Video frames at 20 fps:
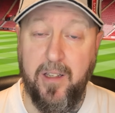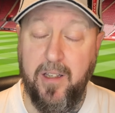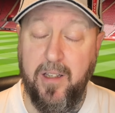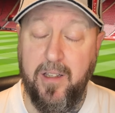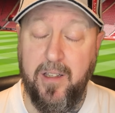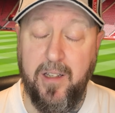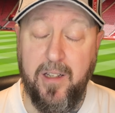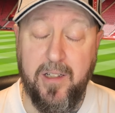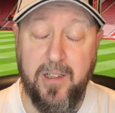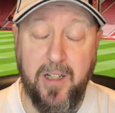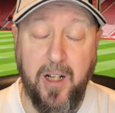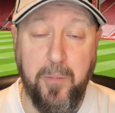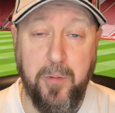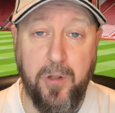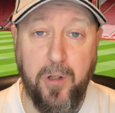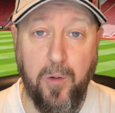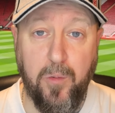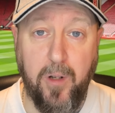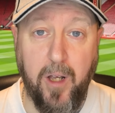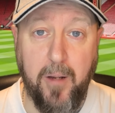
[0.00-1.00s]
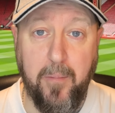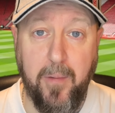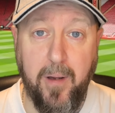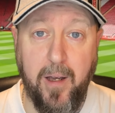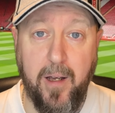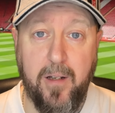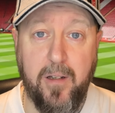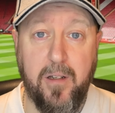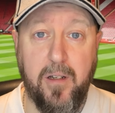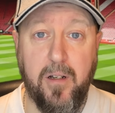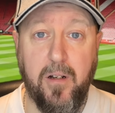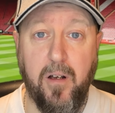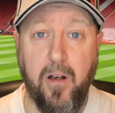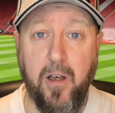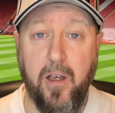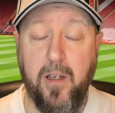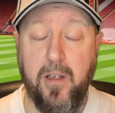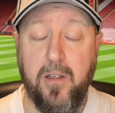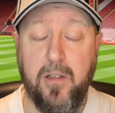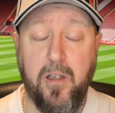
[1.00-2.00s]
he's an absolute nightmare. You know,
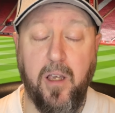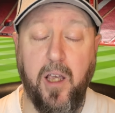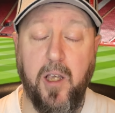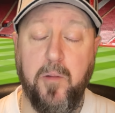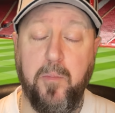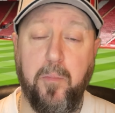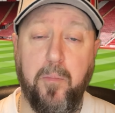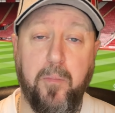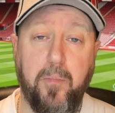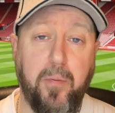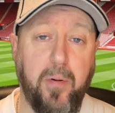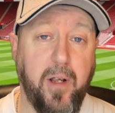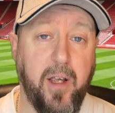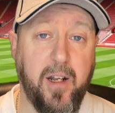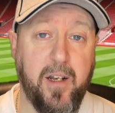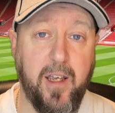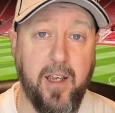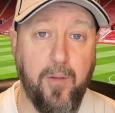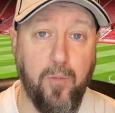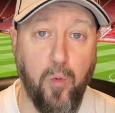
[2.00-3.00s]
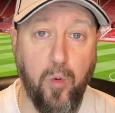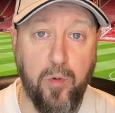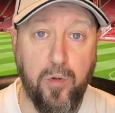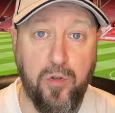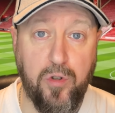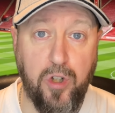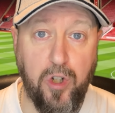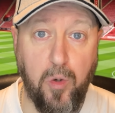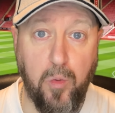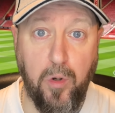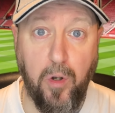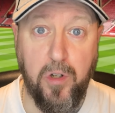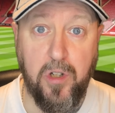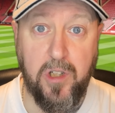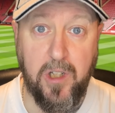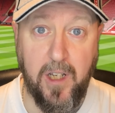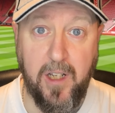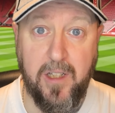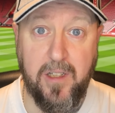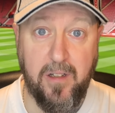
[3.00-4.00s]
he's he's played eight, won two, lost
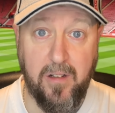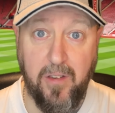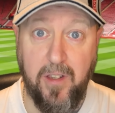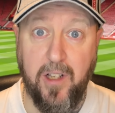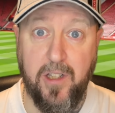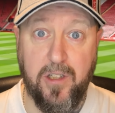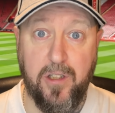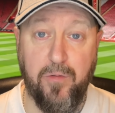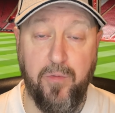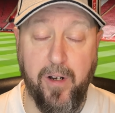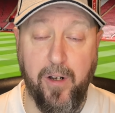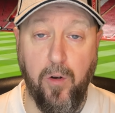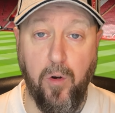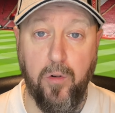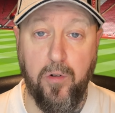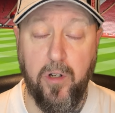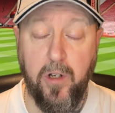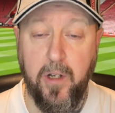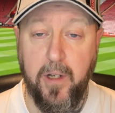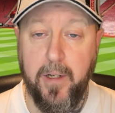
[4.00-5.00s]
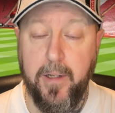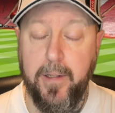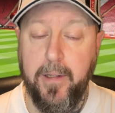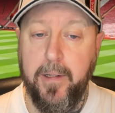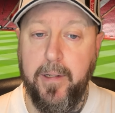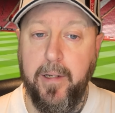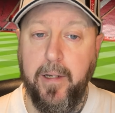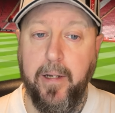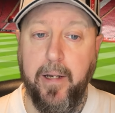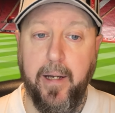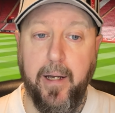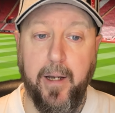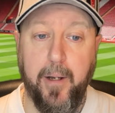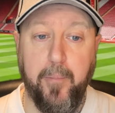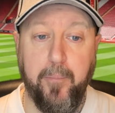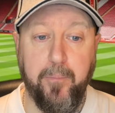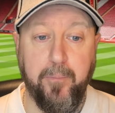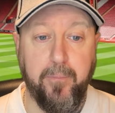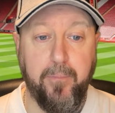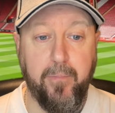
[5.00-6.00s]
six. That's the record.
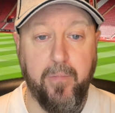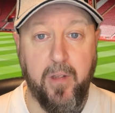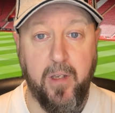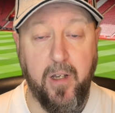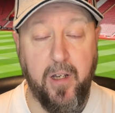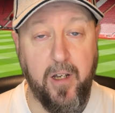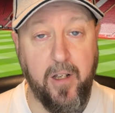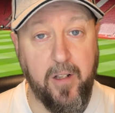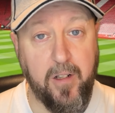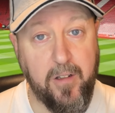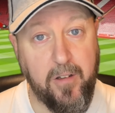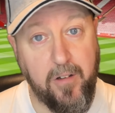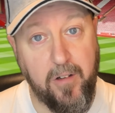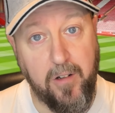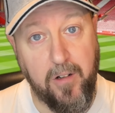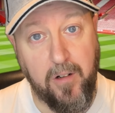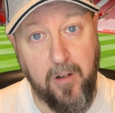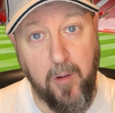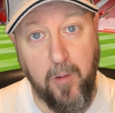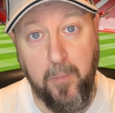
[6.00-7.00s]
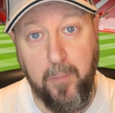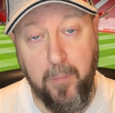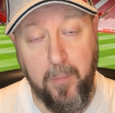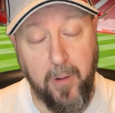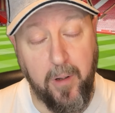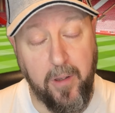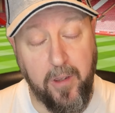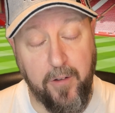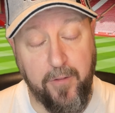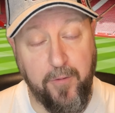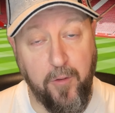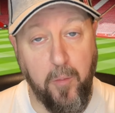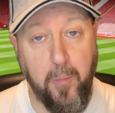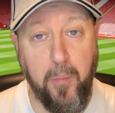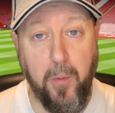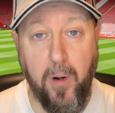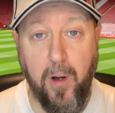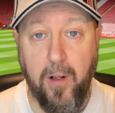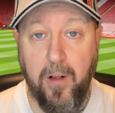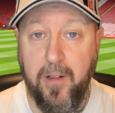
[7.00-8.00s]
Um, and you know the
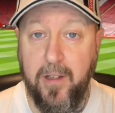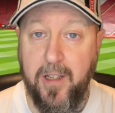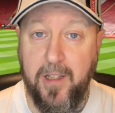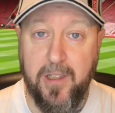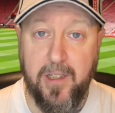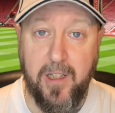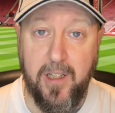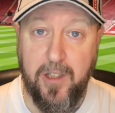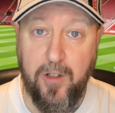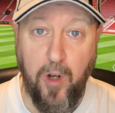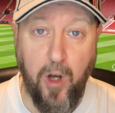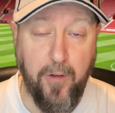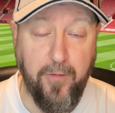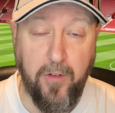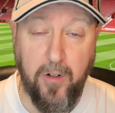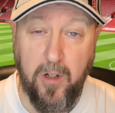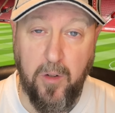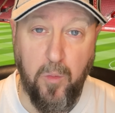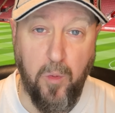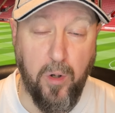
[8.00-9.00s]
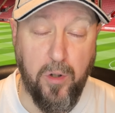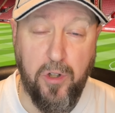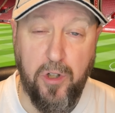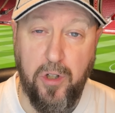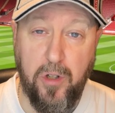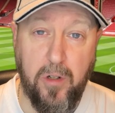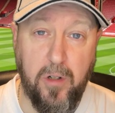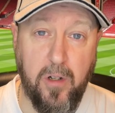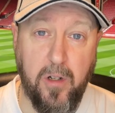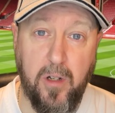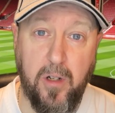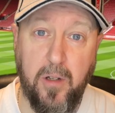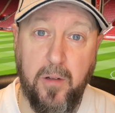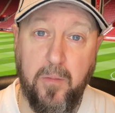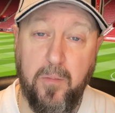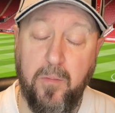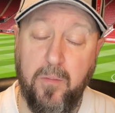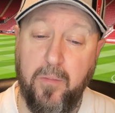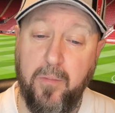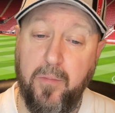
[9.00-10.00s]
football is is awful to watch. Uh,
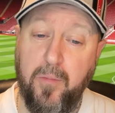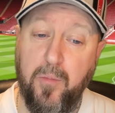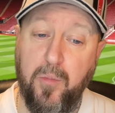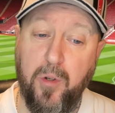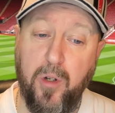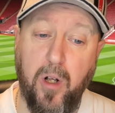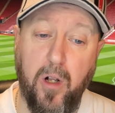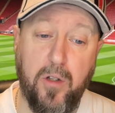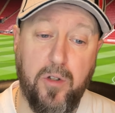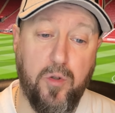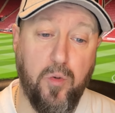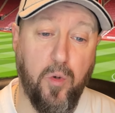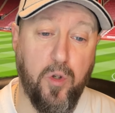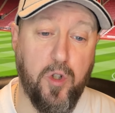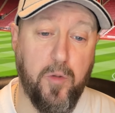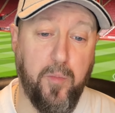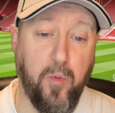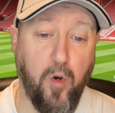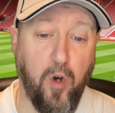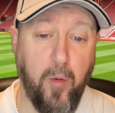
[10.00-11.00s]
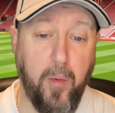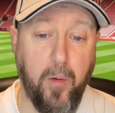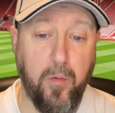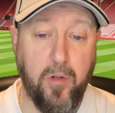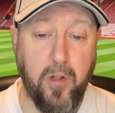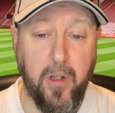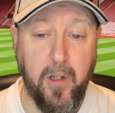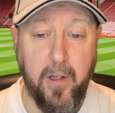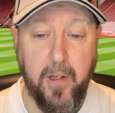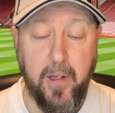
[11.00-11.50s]
we also spoke about,